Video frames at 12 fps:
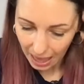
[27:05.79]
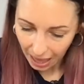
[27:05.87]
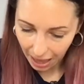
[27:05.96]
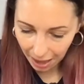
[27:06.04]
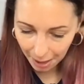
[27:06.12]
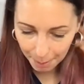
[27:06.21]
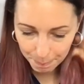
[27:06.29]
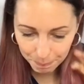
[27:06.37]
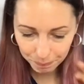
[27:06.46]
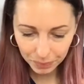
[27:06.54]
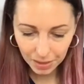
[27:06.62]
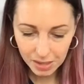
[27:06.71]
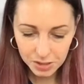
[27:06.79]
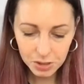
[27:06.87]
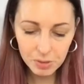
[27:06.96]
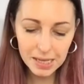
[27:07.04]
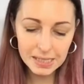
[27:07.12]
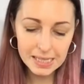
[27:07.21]
Um,
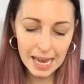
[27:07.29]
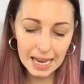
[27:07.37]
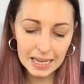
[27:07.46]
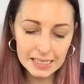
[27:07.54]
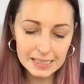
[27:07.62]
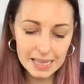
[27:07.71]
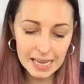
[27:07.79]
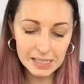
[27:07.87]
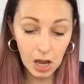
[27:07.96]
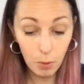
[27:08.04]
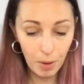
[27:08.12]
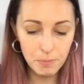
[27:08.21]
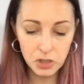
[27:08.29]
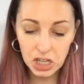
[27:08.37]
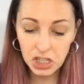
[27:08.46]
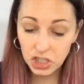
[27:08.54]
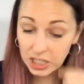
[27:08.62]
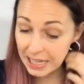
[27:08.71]
Suzanne Taylor says, O M
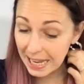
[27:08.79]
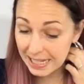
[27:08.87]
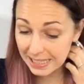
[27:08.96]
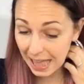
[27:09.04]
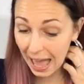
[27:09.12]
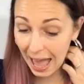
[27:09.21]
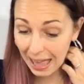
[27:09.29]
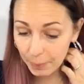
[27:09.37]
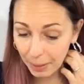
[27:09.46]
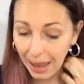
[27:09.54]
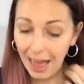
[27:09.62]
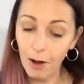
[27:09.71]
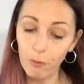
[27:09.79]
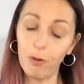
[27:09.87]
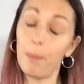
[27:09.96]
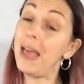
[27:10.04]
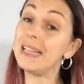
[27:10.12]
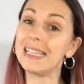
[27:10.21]
G, she needs that animal alphabet.